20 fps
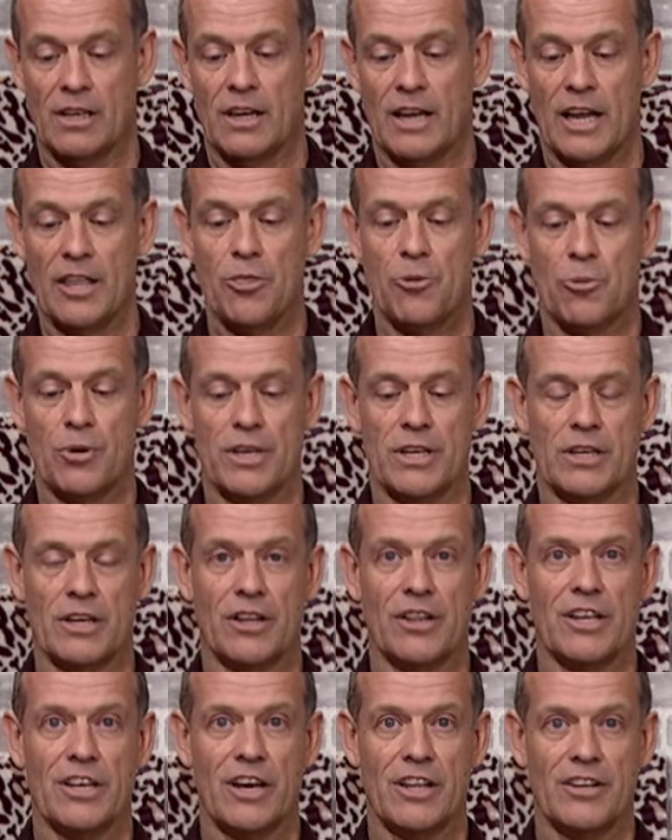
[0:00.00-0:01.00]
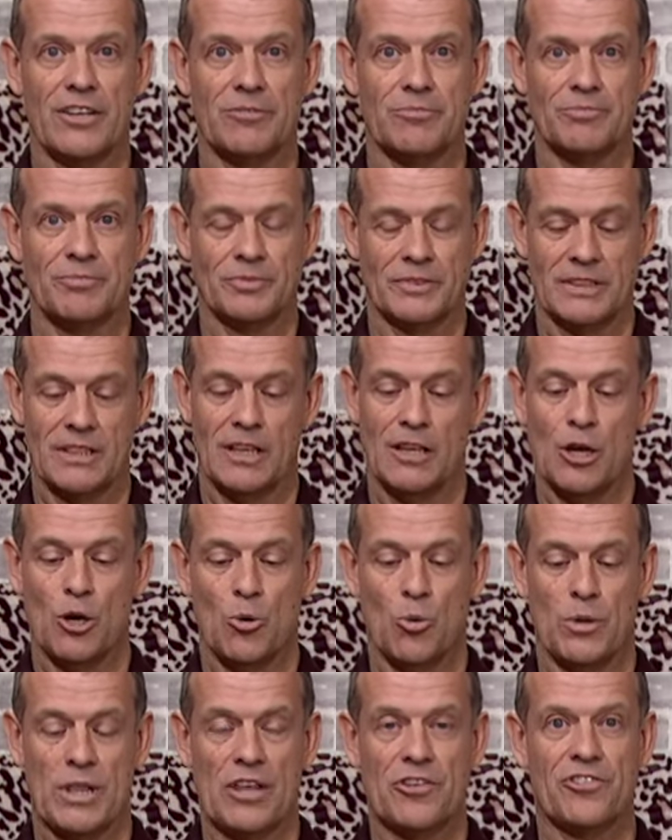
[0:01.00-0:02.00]
and 3 on the other,
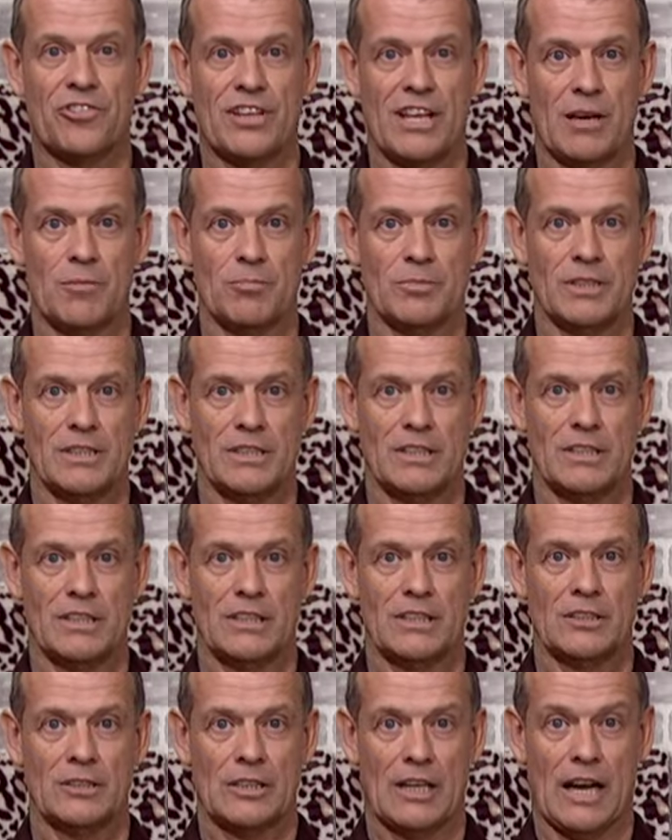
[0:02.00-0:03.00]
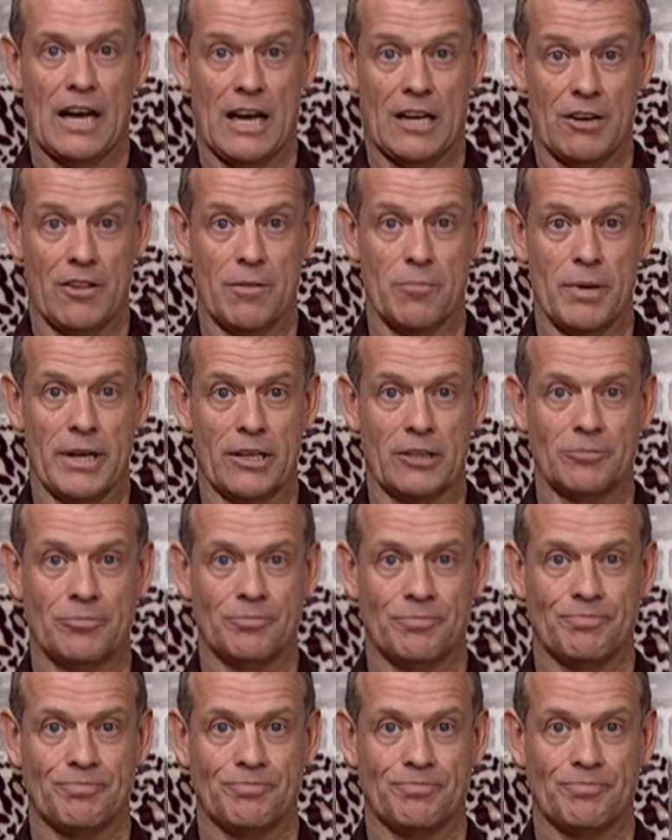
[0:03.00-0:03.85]
with a stem out of the middle."